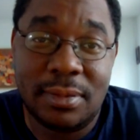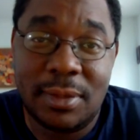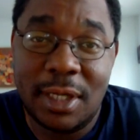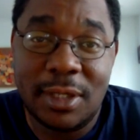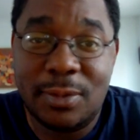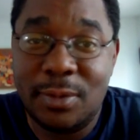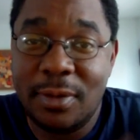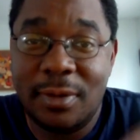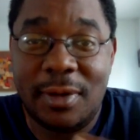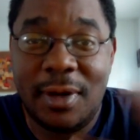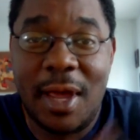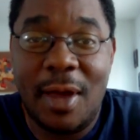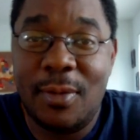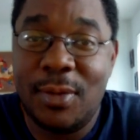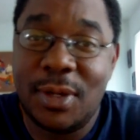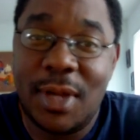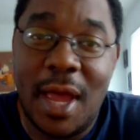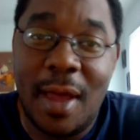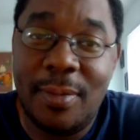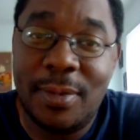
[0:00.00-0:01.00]
That's what
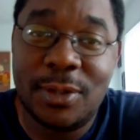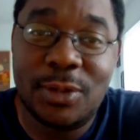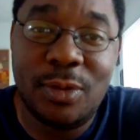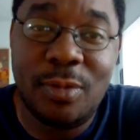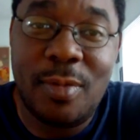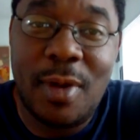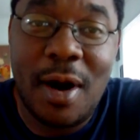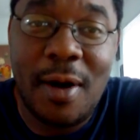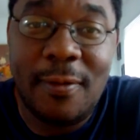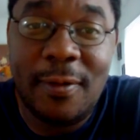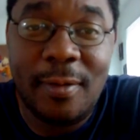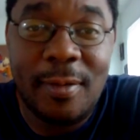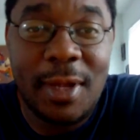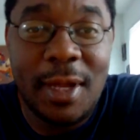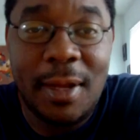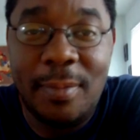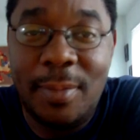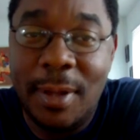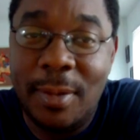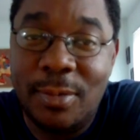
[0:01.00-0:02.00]
happens with Marvel,
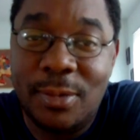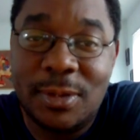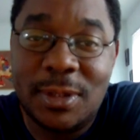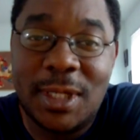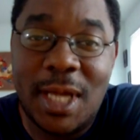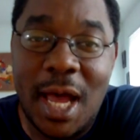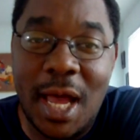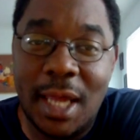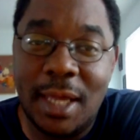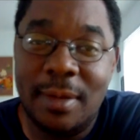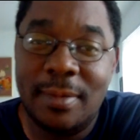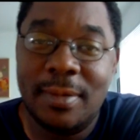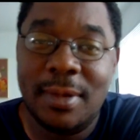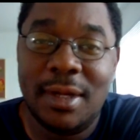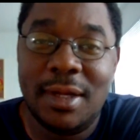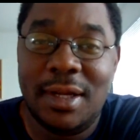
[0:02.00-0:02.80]
man. People was hype.